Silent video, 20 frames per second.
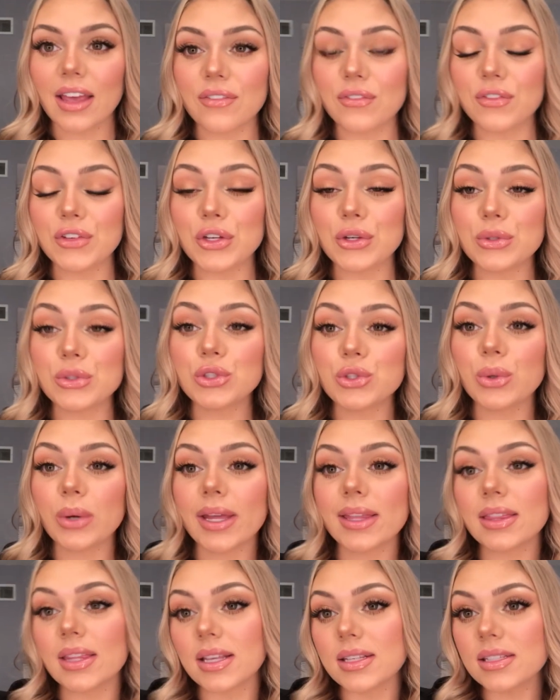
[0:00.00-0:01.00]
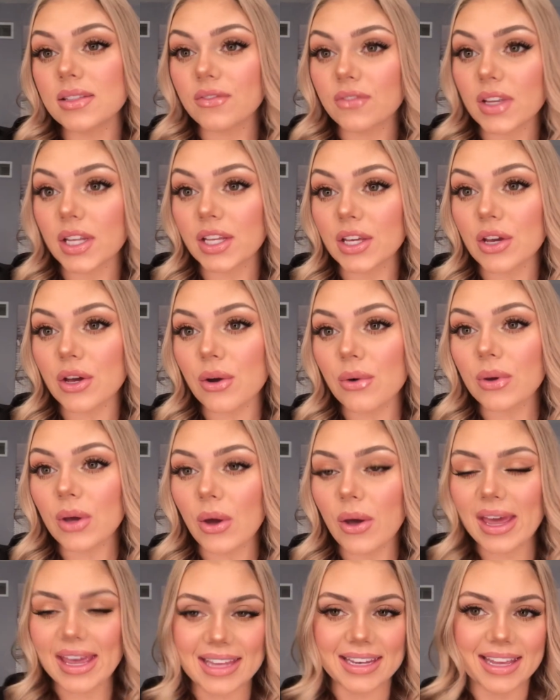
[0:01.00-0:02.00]
If you enjoyed this video, go
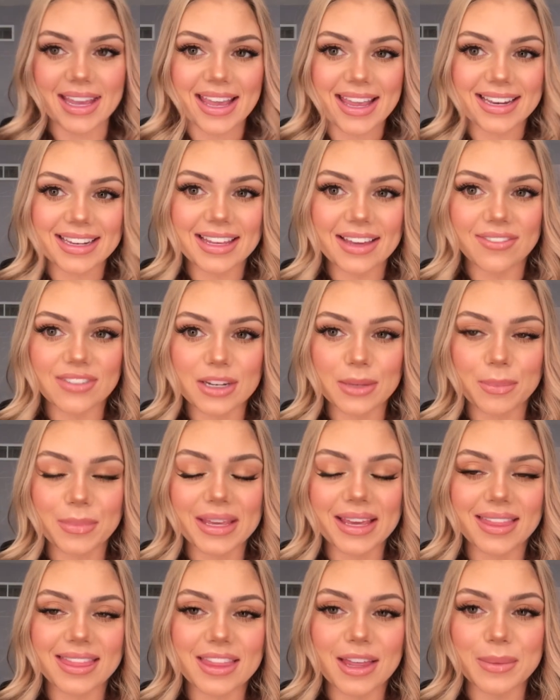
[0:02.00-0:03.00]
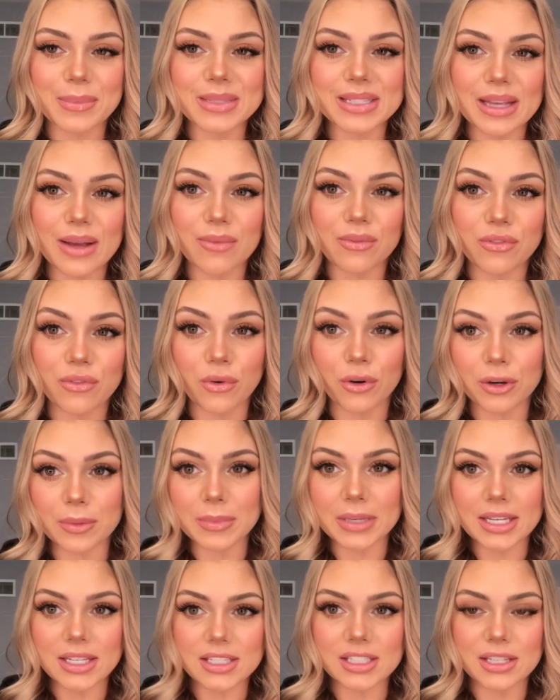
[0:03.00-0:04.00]
ahead and give it a big thumbs up for
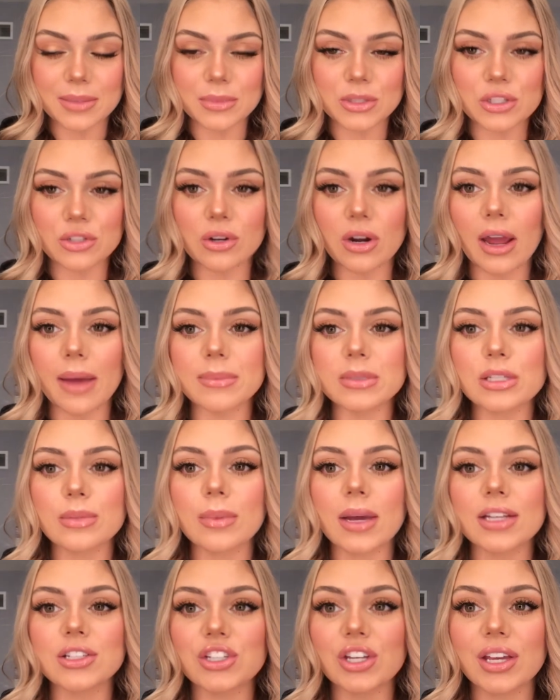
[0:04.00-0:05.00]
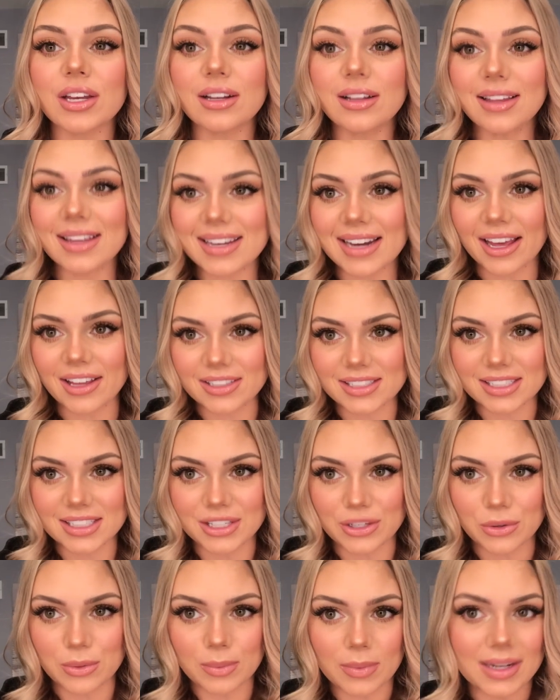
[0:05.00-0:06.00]
me, subscribe to my channel, and I'll
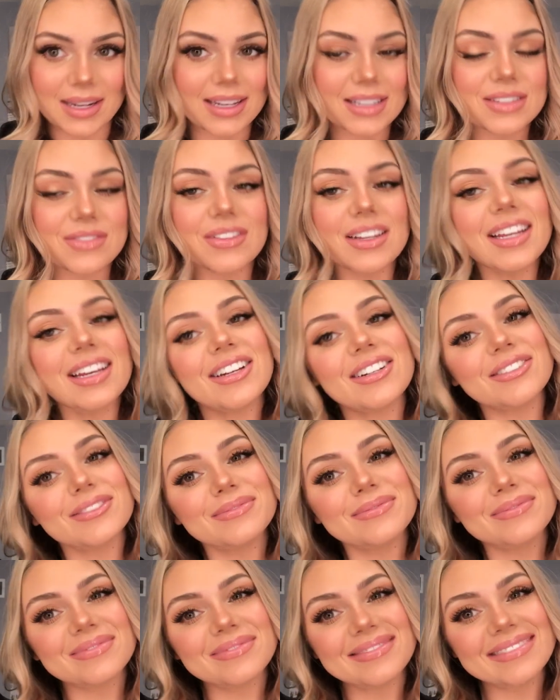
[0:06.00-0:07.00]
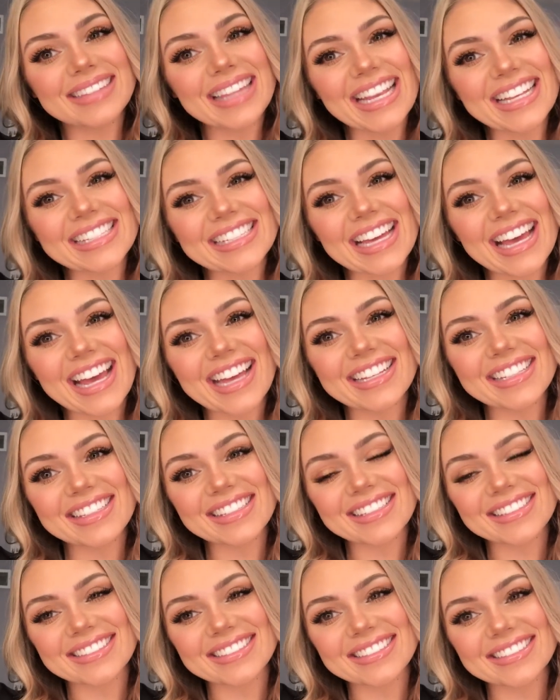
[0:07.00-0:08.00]
see you in my next video. Thanks
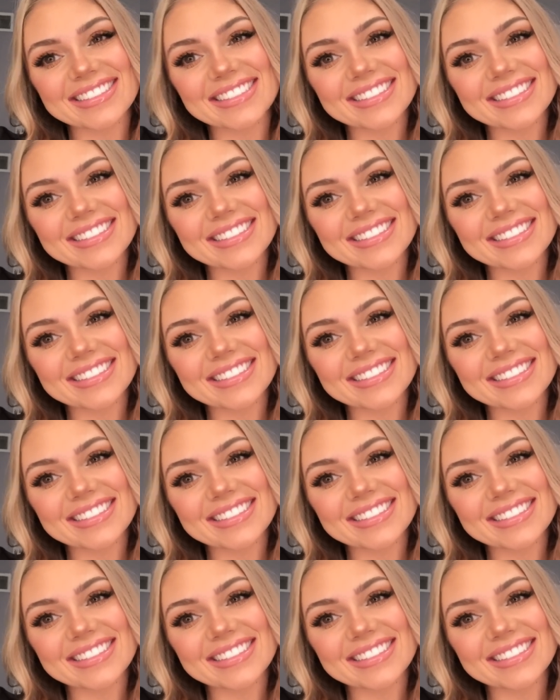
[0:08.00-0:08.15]
guys!